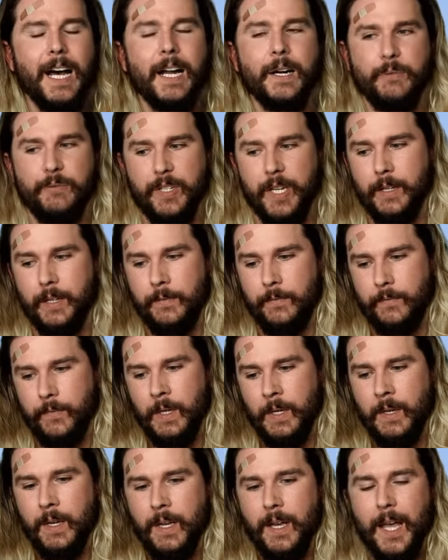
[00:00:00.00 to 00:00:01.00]
of data
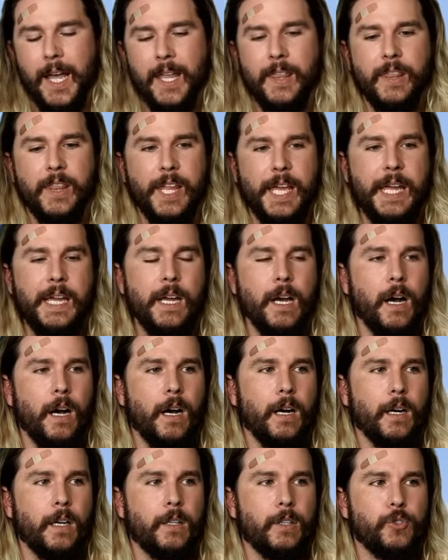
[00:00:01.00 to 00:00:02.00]
and they
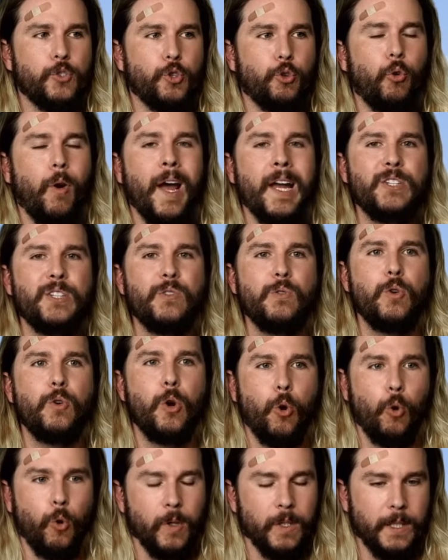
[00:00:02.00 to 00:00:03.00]
uh, tried to
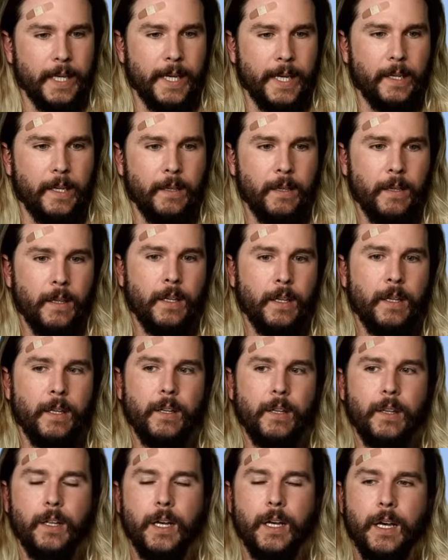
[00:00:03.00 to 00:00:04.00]
correlate
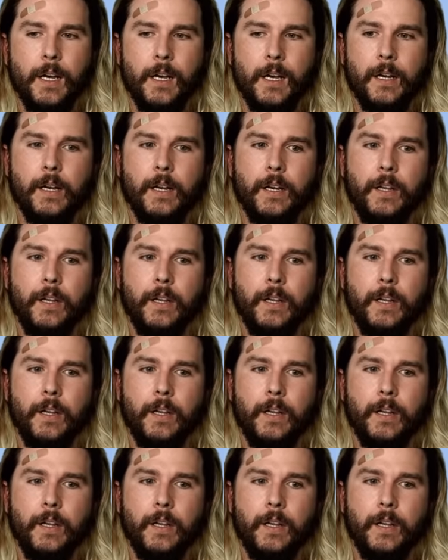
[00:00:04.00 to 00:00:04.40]
uh,